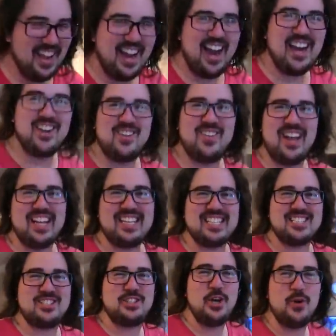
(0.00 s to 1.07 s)
I don't like
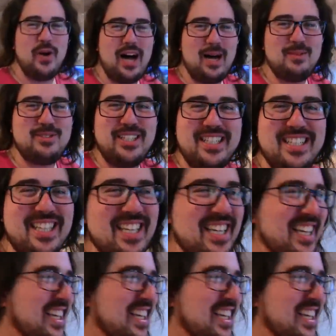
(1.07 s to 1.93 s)
this two option thing.